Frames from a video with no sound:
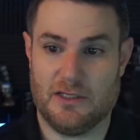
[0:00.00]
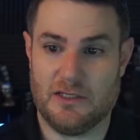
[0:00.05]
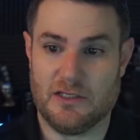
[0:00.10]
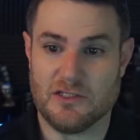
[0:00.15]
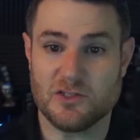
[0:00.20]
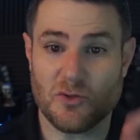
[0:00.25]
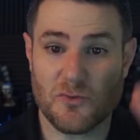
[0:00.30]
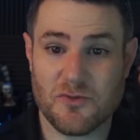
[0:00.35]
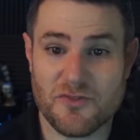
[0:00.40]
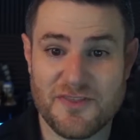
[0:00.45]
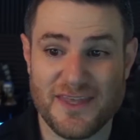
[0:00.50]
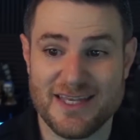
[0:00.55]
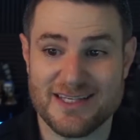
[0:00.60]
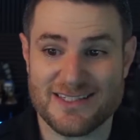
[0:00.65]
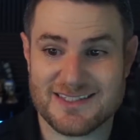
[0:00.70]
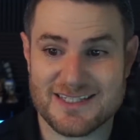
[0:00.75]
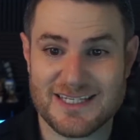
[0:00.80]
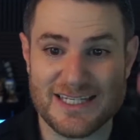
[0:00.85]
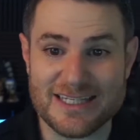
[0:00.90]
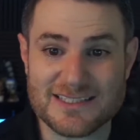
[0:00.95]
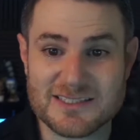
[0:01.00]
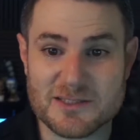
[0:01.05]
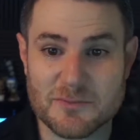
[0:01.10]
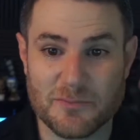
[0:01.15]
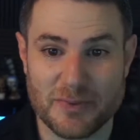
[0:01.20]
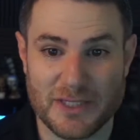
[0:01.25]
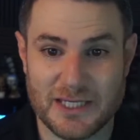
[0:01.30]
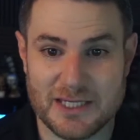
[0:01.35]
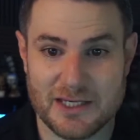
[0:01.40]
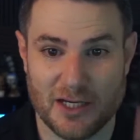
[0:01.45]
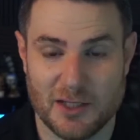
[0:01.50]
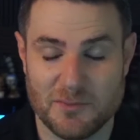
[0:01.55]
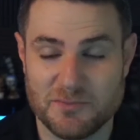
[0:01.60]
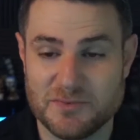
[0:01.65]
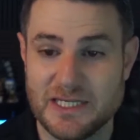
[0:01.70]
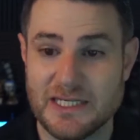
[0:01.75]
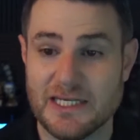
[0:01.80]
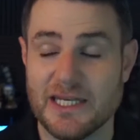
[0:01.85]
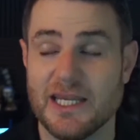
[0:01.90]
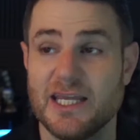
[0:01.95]
So this is the big
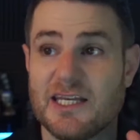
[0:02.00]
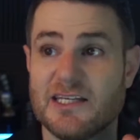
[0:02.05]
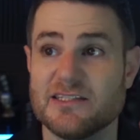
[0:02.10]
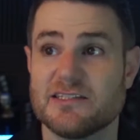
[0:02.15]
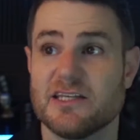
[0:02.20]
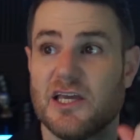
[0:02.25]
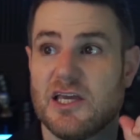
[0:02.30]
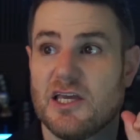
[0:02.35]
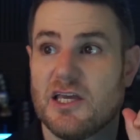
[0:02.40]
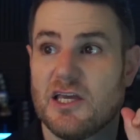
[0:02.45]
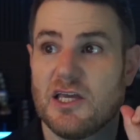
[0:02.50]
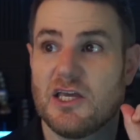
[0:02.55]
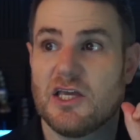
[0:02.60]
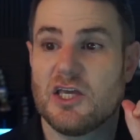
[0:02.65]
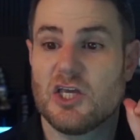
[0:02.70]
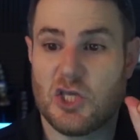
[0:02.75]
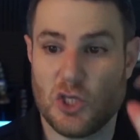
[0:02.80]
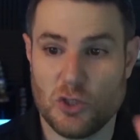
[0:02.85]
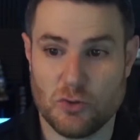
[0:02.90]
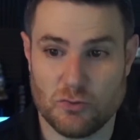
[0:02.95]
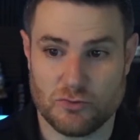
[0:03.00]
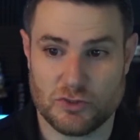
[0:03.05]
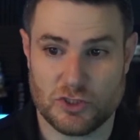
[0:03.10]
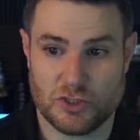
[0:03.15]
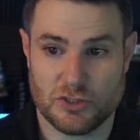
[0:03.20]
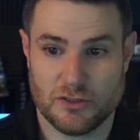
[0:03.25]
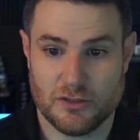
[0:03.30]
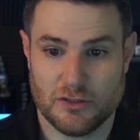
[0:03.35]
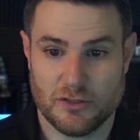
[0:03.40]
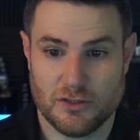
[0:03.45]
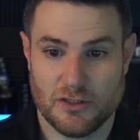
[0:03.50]
update. It is huge.